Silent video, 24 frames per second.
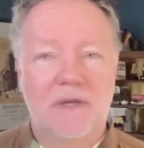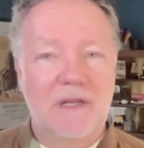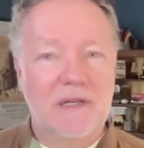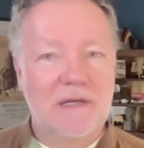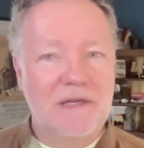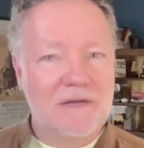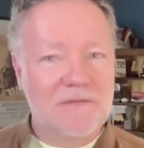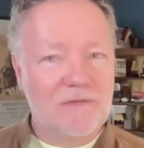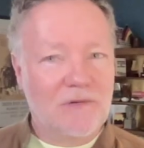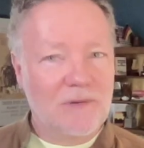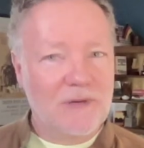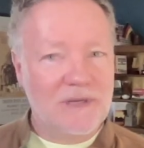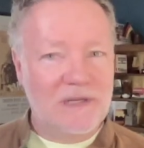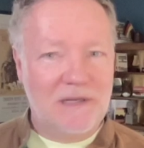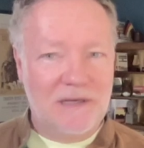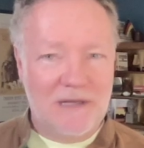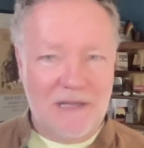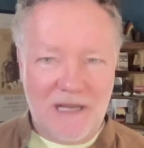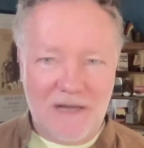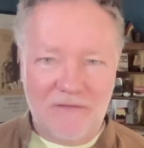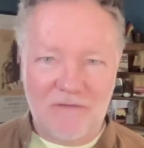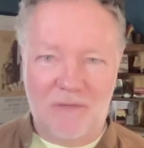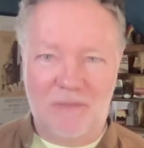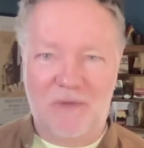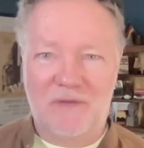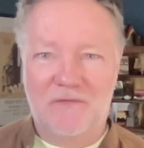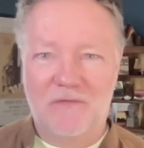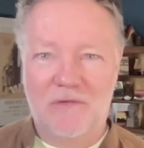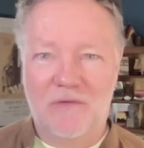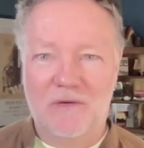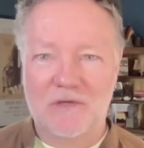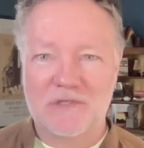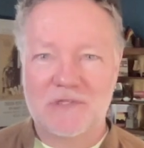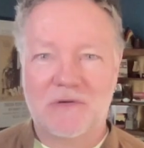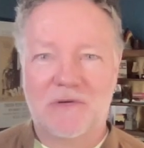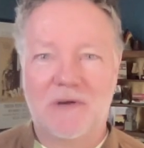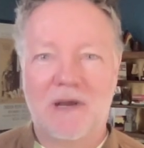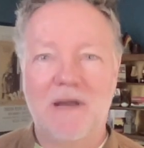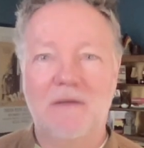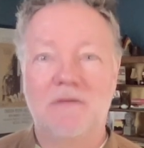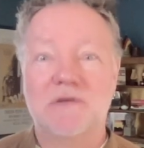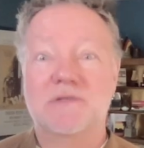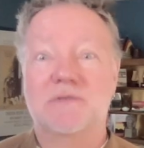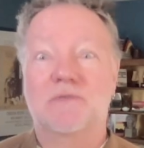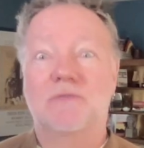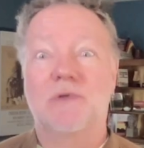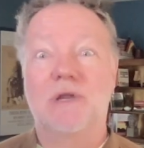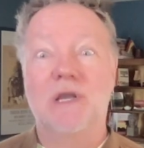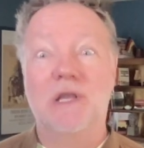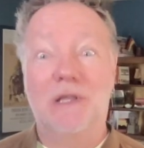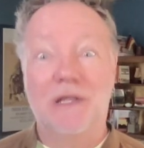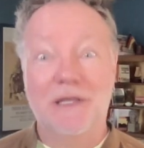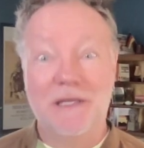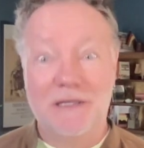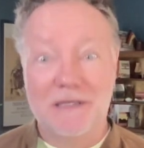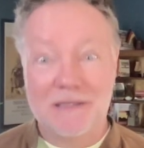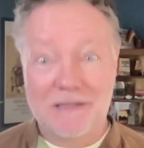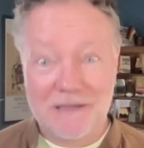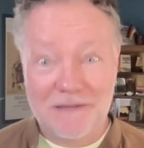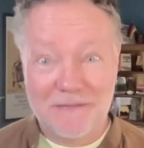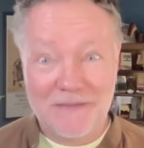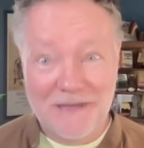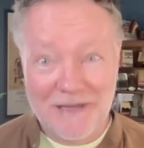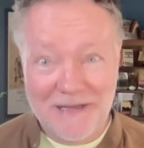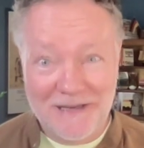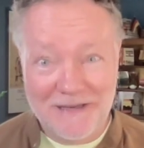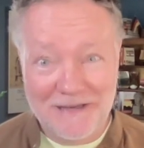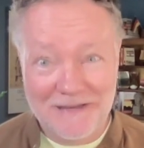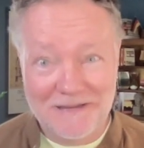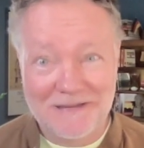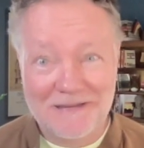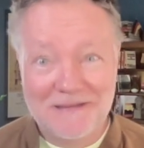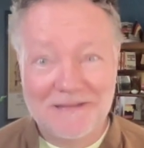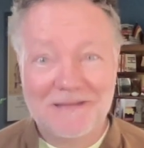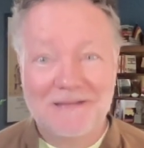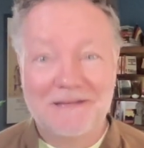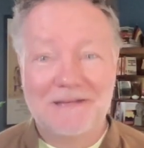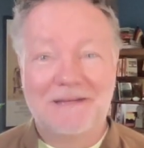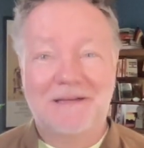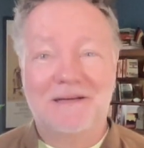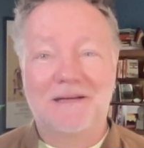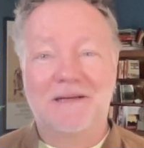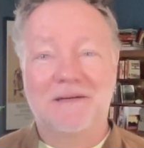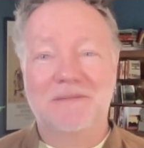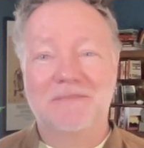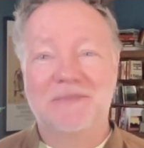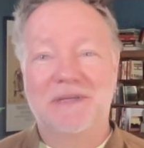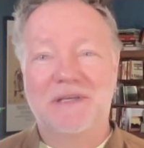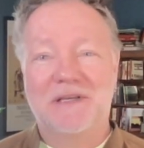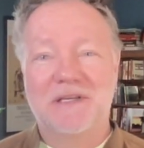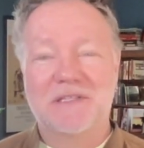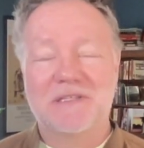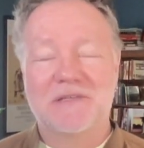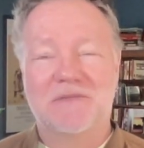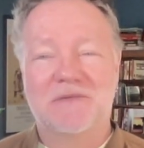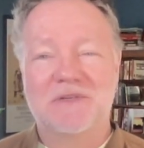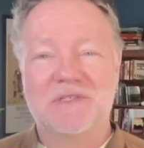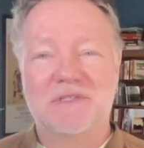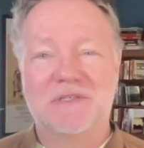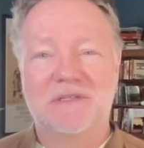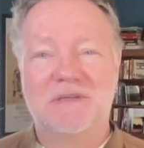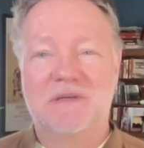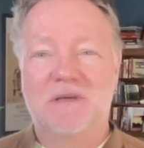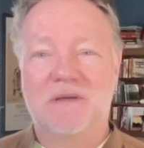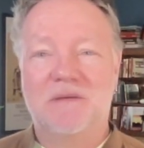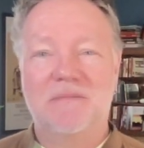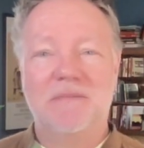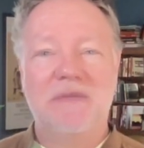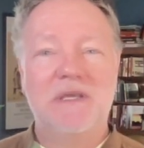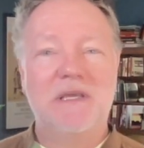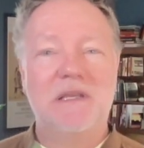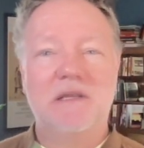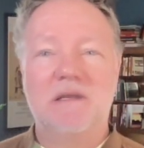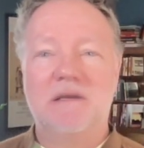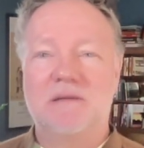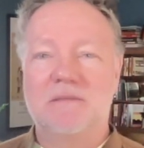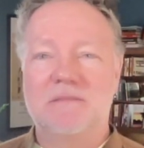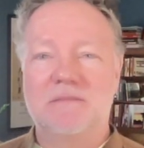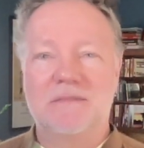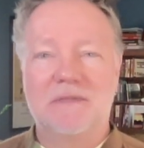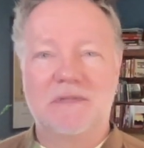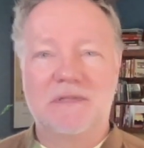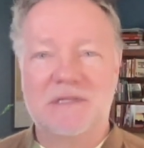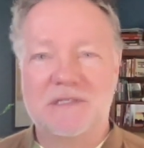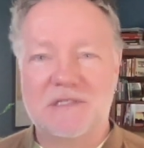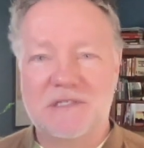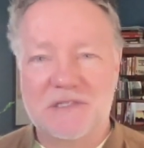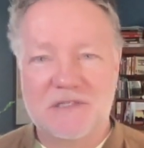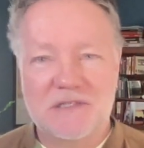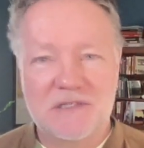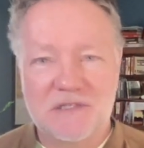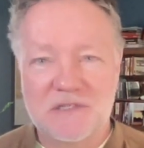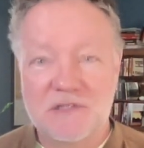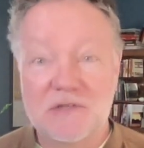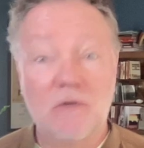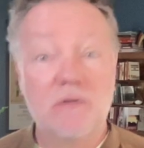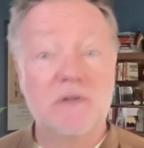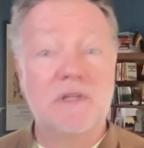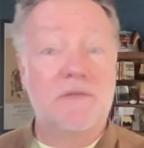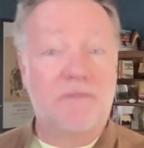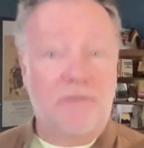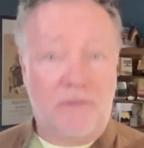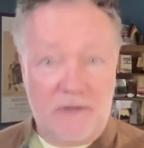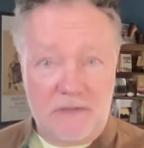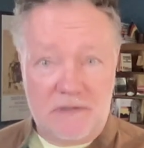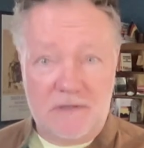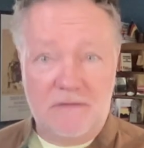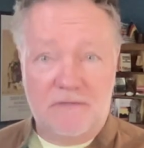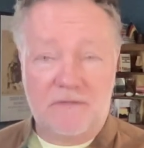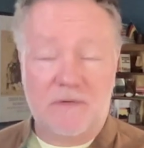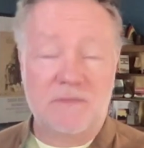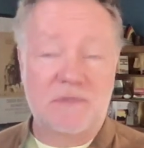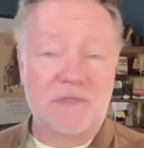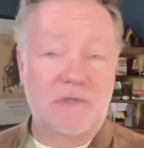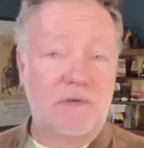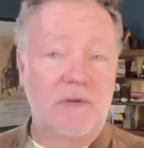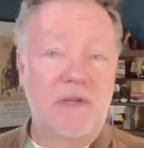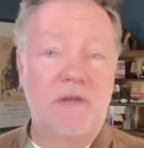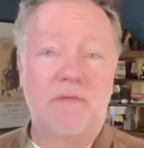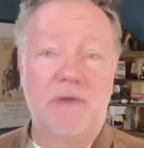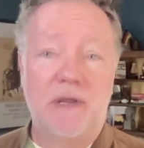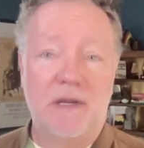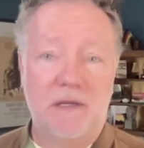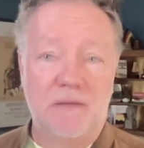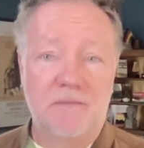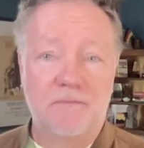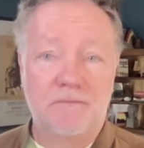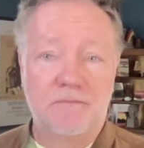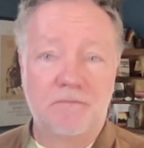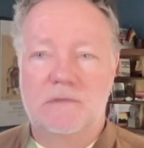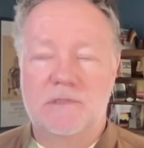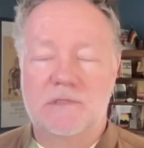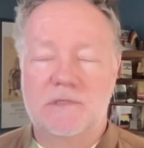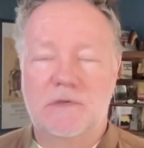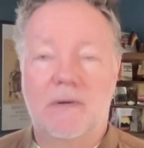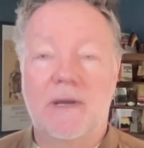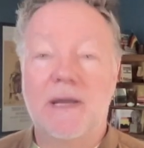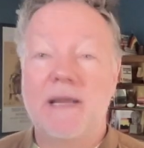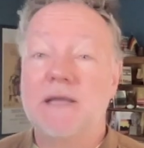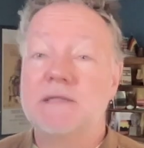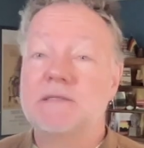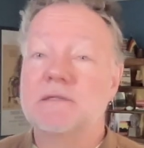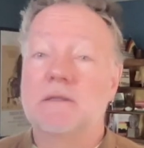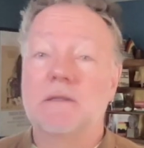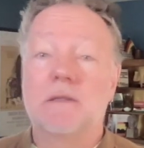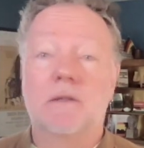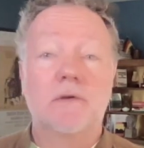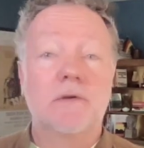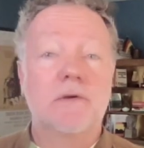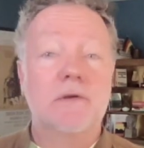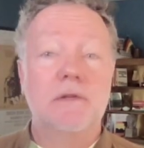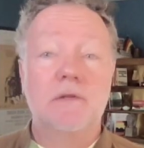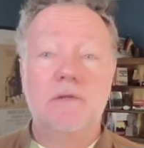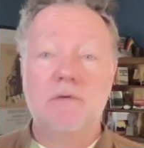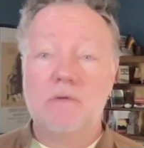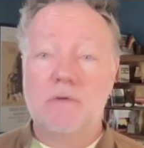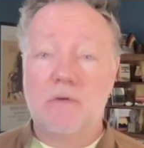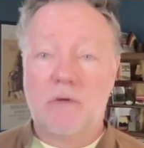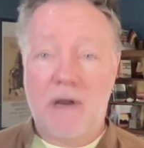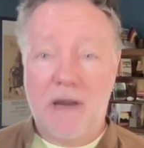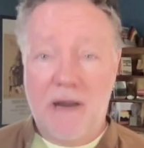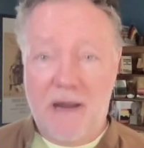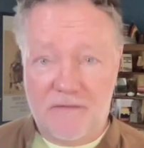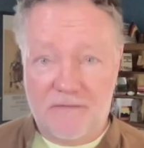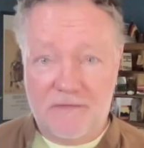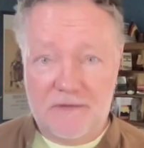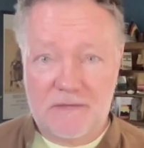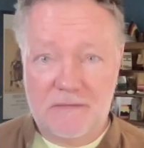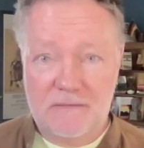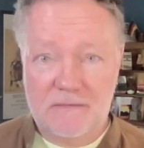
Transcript: I'd never written a novel before, so I was really intimidated because it was a medium that's so different from screenwriting. So I had to learn a new craft.